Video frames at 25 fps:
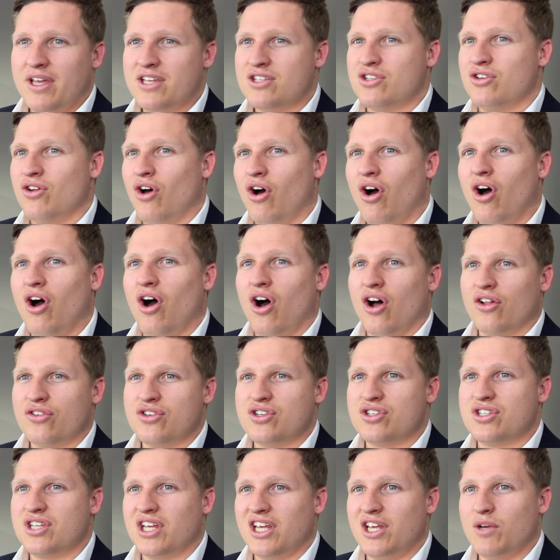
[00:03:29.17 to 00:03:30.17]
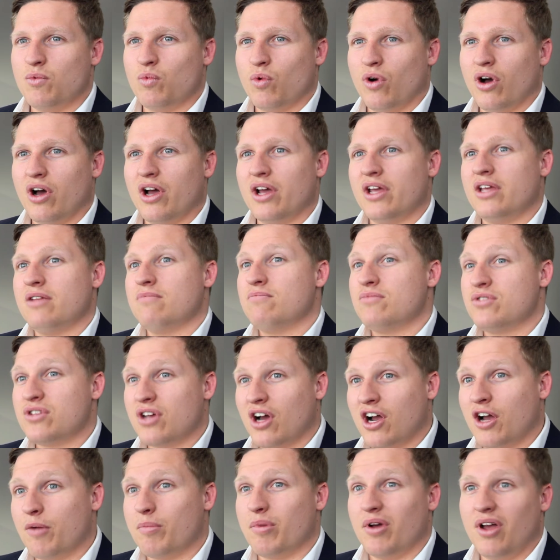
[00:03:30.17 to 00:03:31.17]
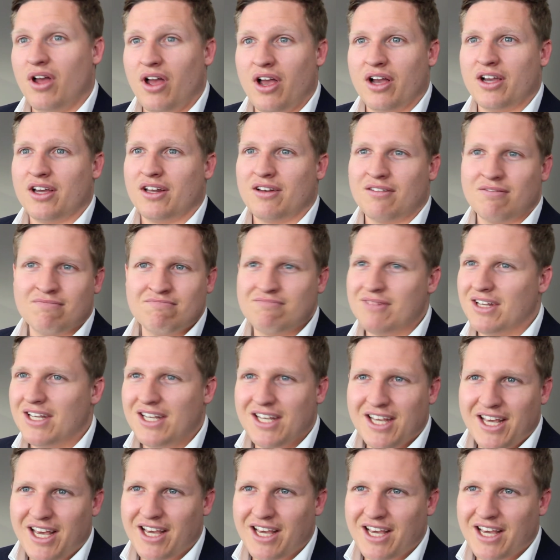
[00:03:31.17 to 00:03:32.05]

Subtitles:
it's not hard to see why Zuckerberg and